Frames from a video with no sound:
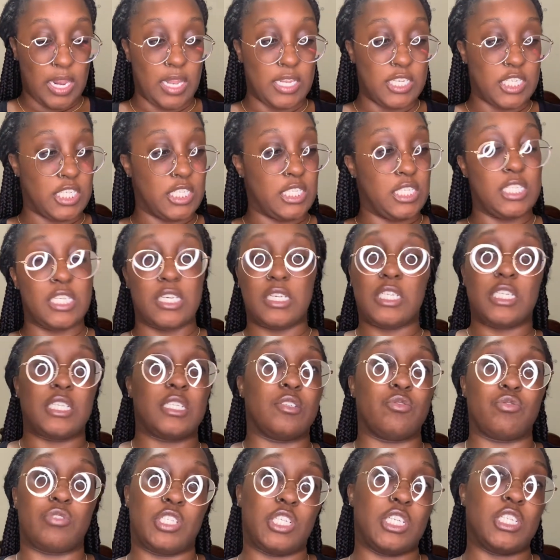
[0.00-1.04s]
Just,
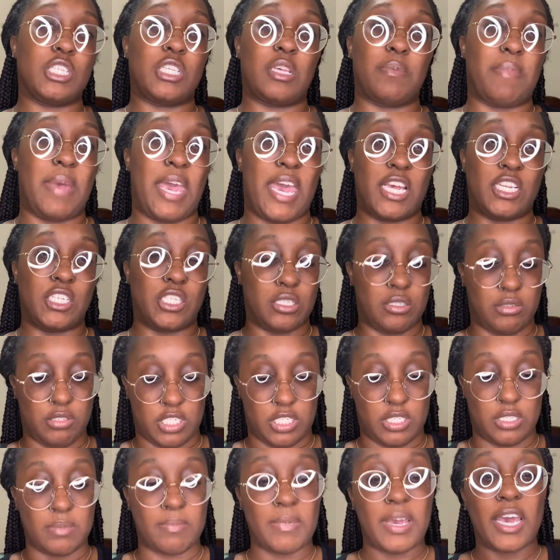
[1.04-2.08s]
just, just imagine,
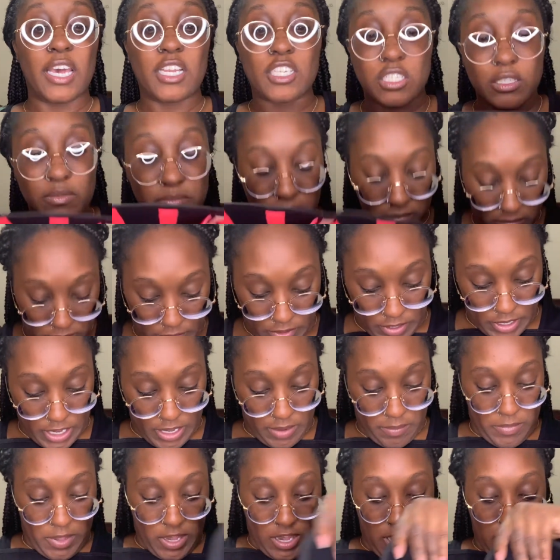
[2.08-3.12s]
just imagine, okay?
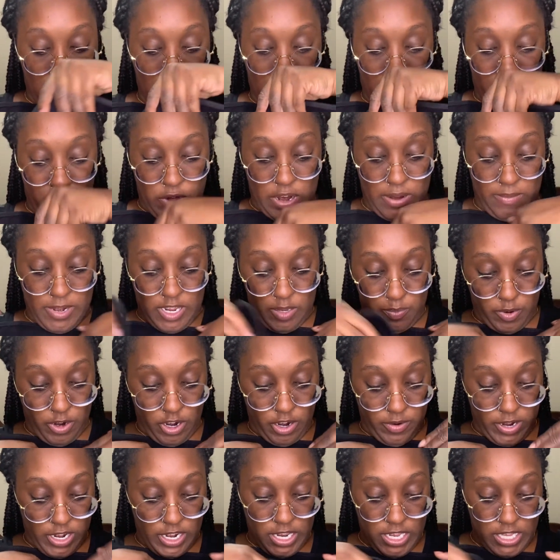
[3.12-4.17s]
Wrap this
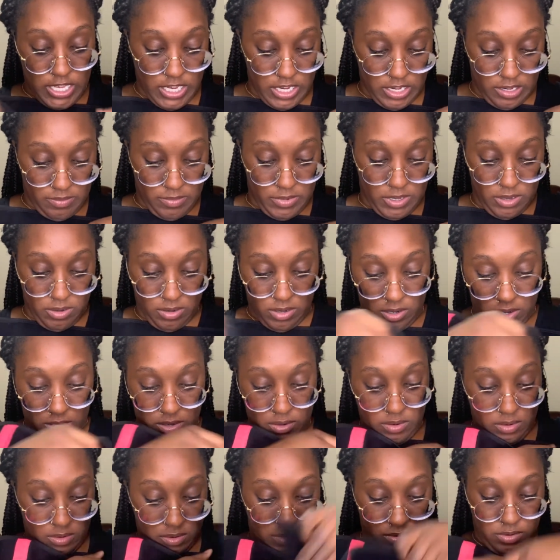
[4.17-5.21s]
part around your tummy. Oh,
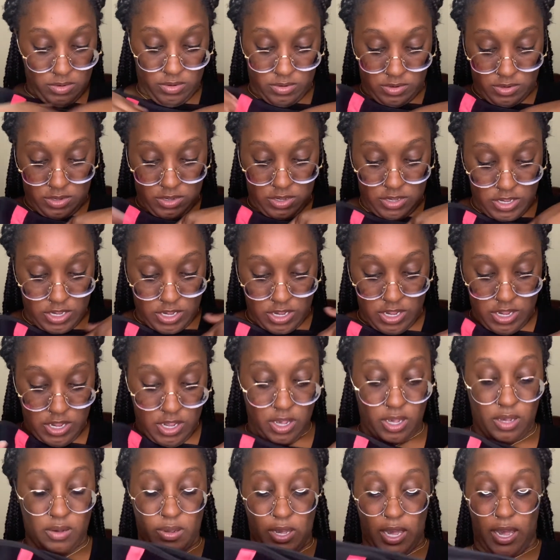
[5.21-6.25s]

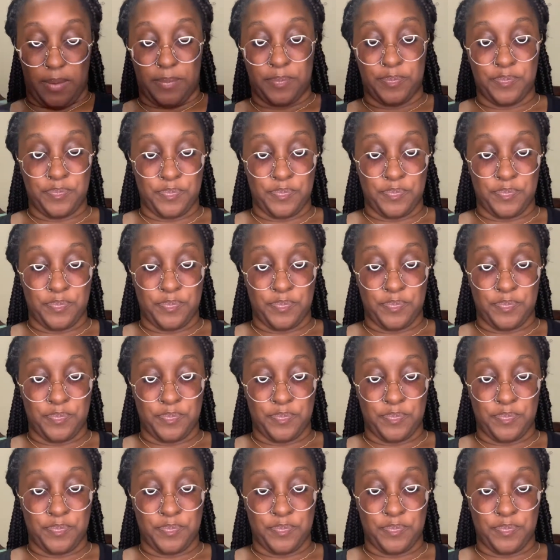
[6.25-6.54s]
okay.